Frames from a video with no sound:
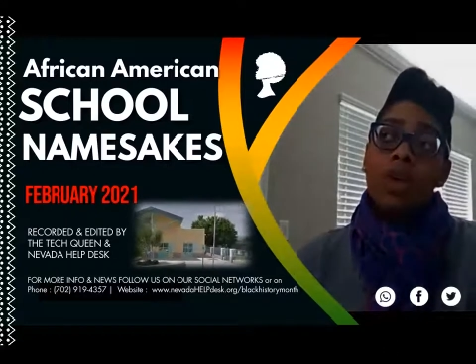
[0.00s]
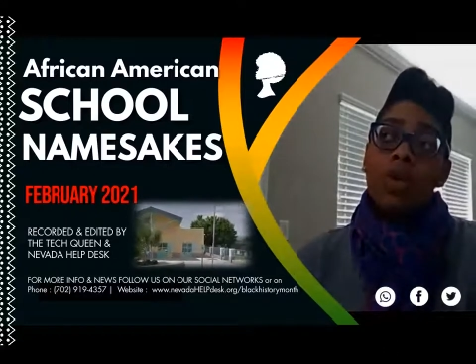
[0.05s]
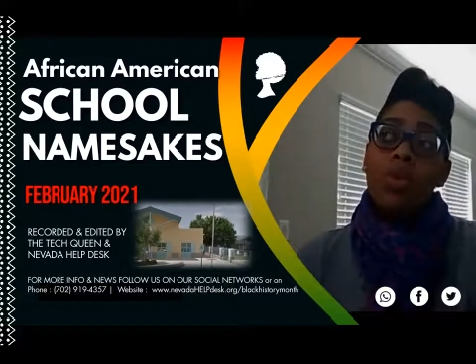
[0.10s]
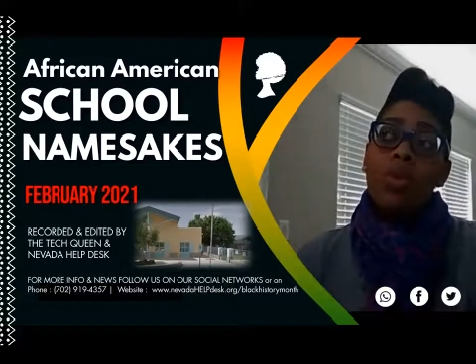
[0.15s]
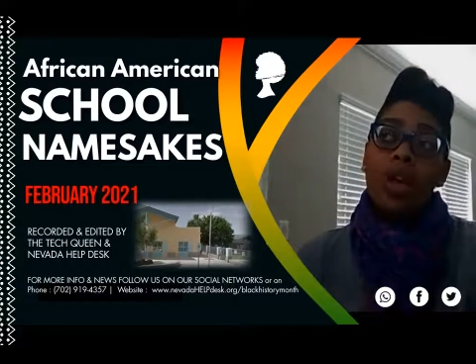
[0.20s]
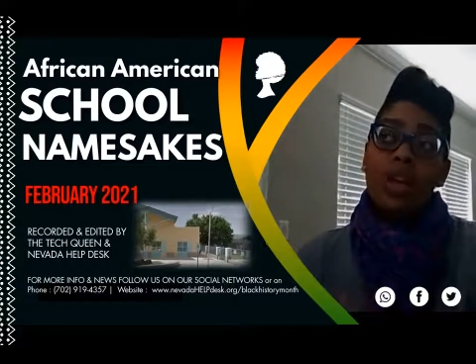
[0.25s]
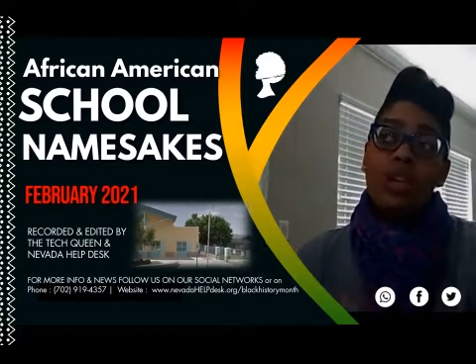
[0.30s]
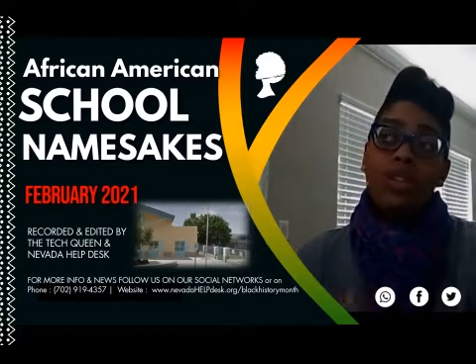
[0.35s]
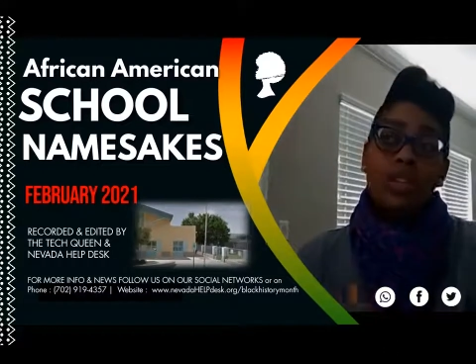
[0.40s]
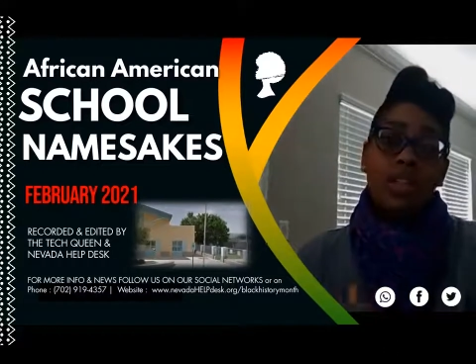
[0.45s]

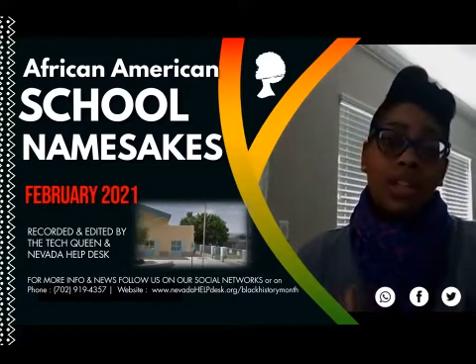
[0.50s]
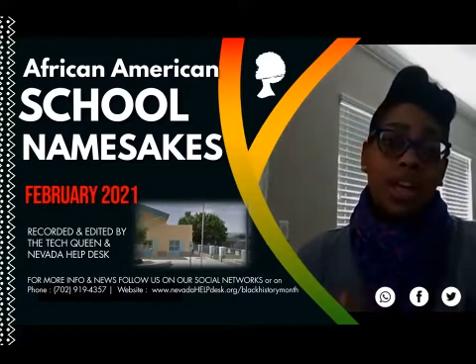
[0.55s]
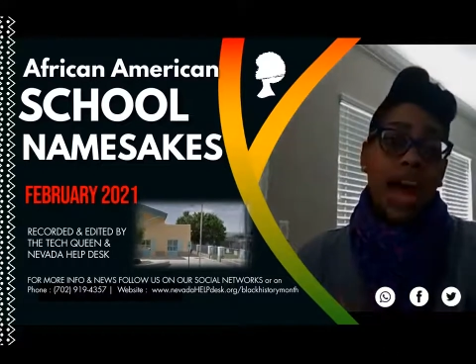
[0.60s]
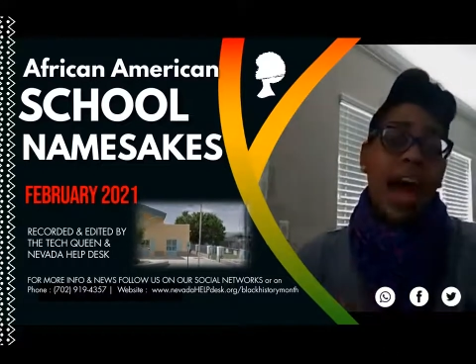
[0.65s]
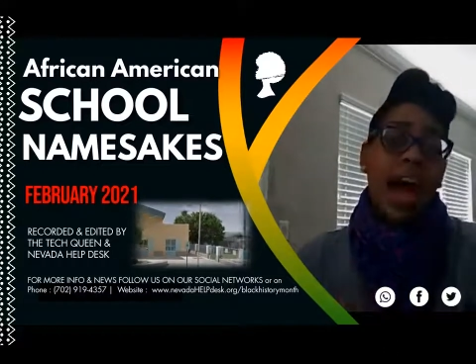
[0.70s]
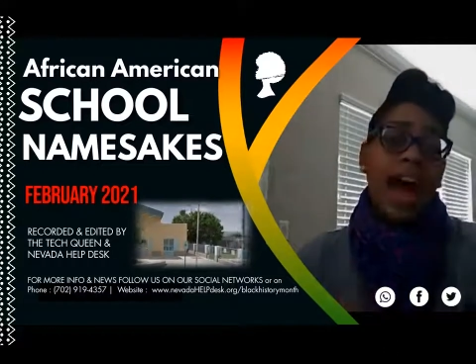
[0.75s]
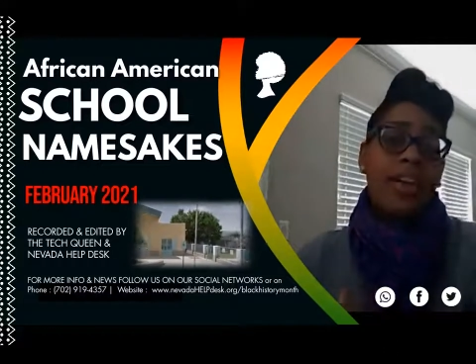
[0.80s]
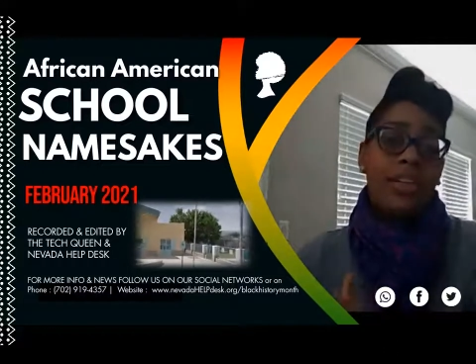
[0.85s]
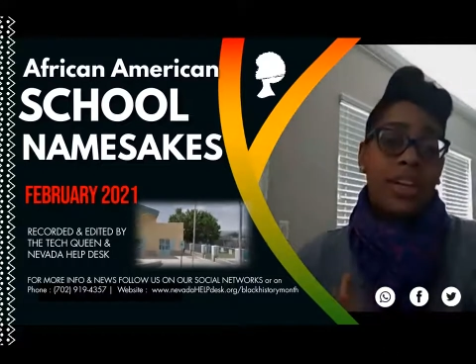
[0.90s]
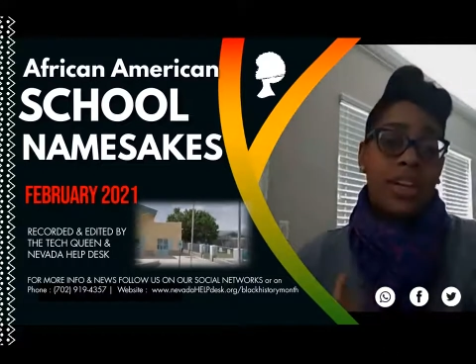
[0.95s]
was to
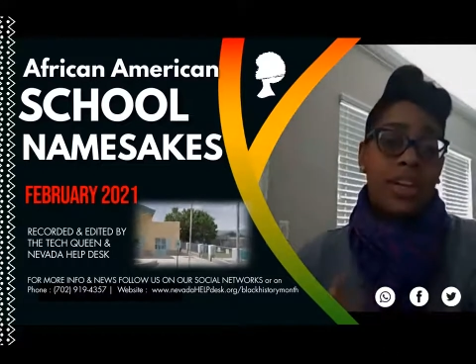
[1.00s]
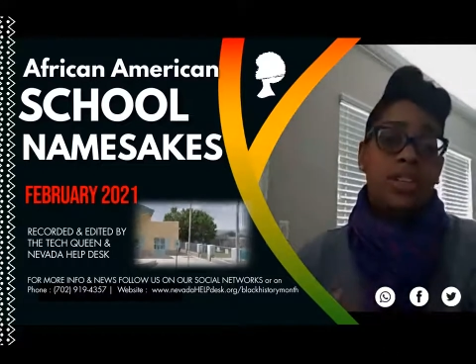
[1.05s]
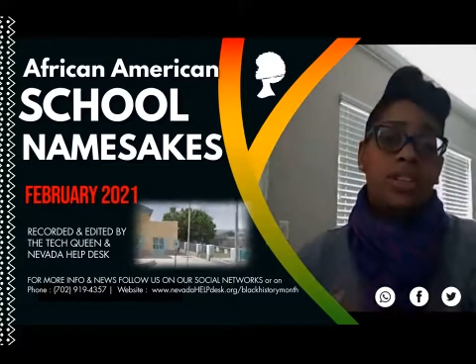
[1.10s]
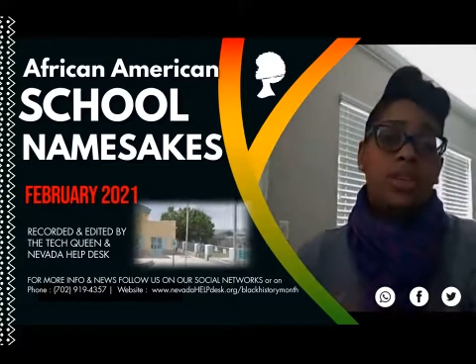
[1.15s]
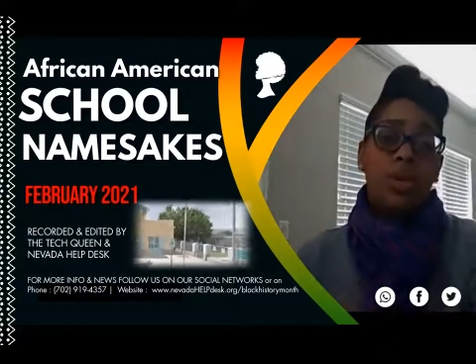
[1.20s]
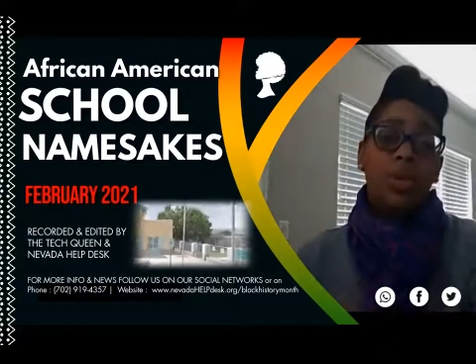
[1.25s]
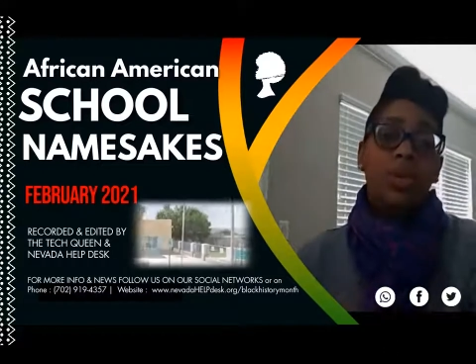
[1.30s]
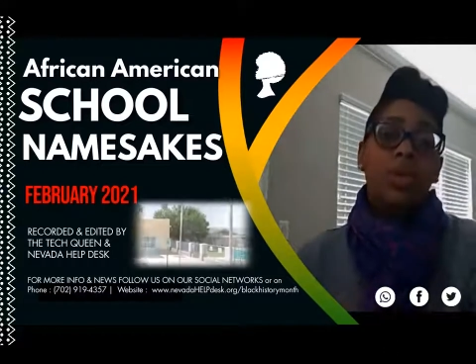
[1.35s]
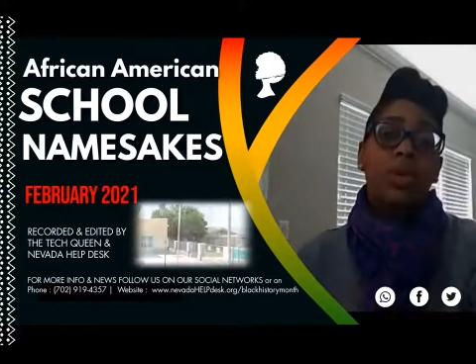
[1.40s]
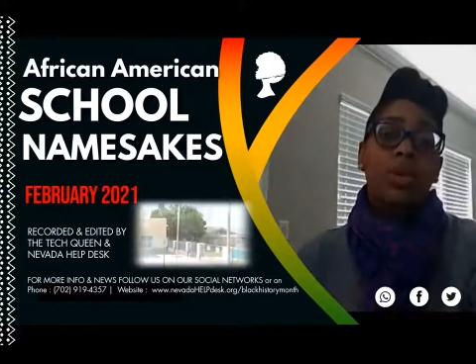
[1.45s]
have a
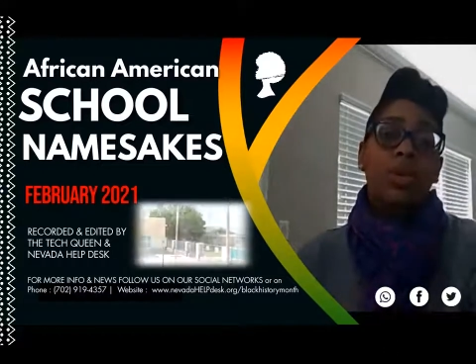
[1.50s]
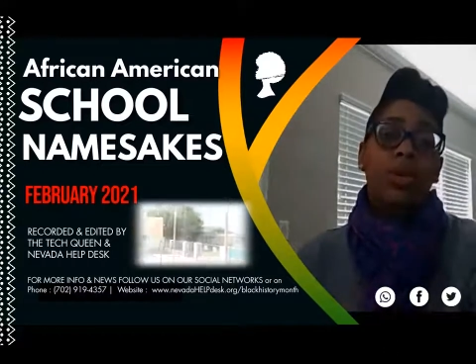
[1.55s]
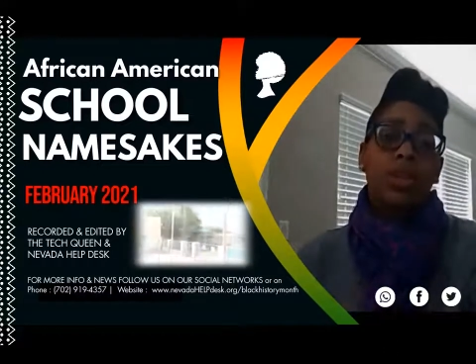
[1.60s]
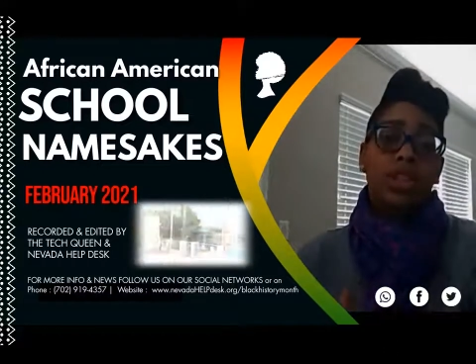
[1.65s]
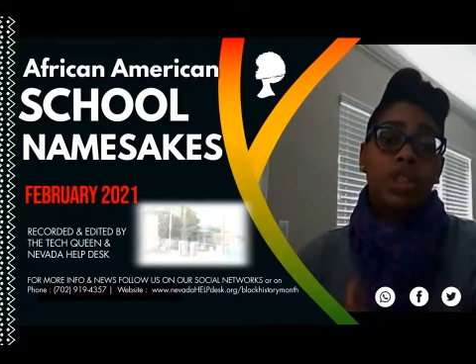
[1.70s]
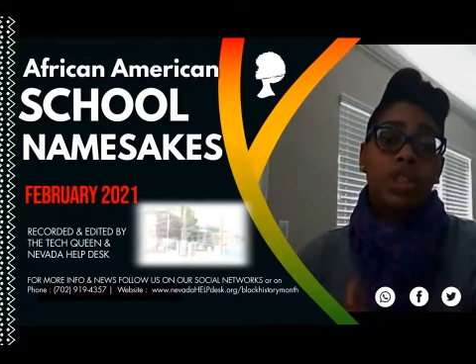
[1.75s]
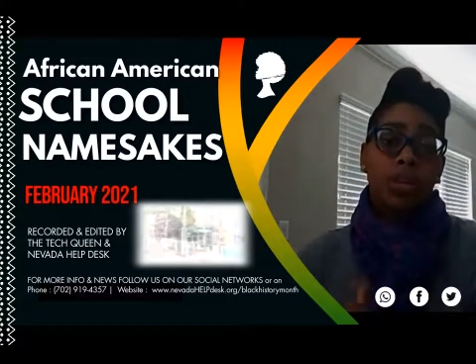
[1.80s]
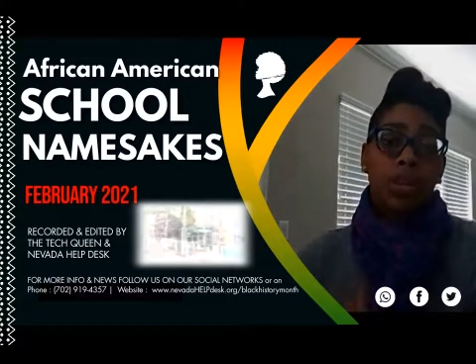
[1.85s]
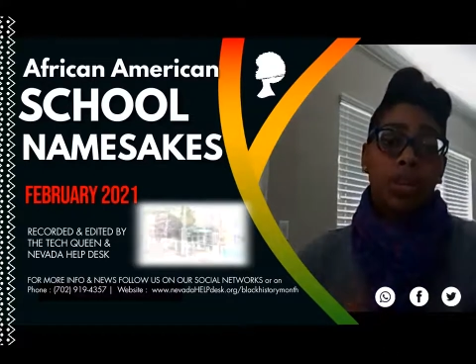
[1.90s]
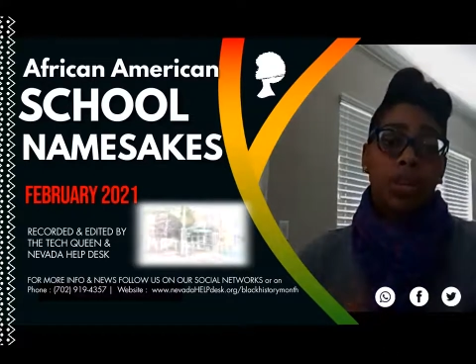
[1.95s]
school
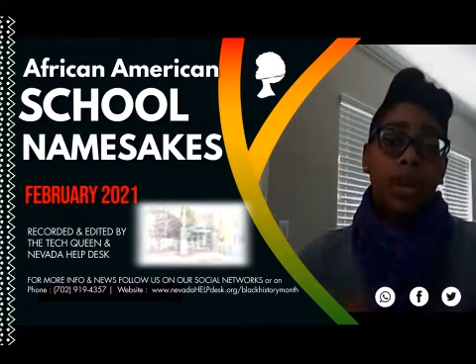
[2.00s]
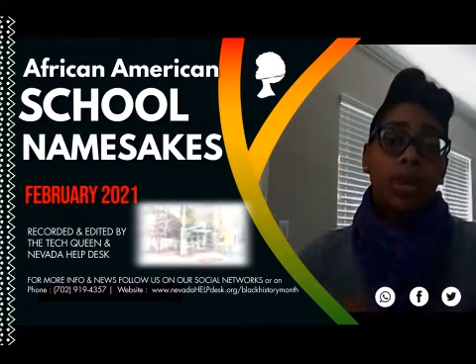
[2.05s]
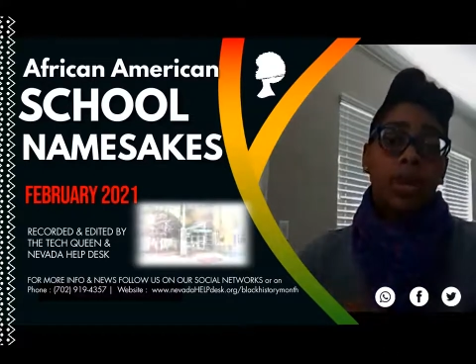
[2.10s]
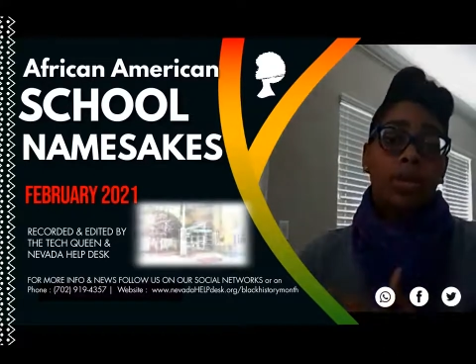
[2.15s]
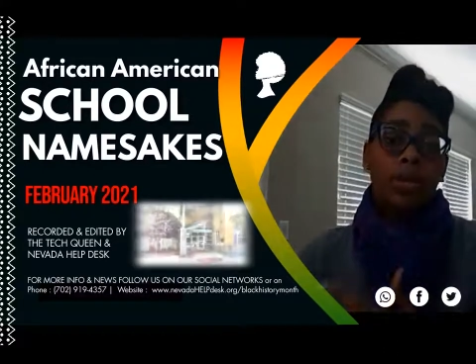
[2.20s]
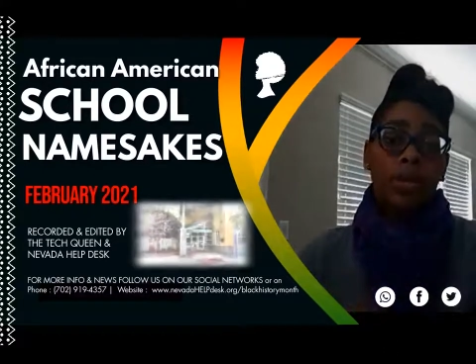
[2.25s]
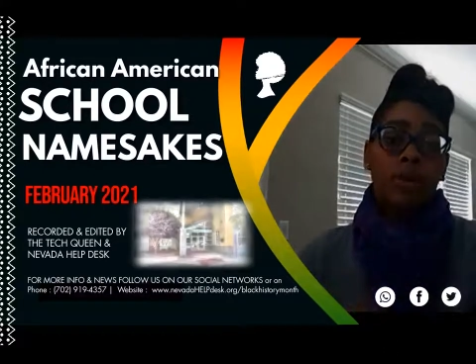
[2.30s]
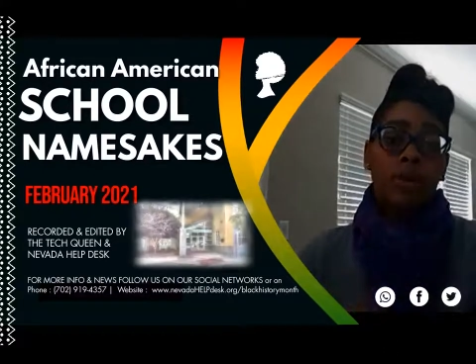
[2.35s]
or to propose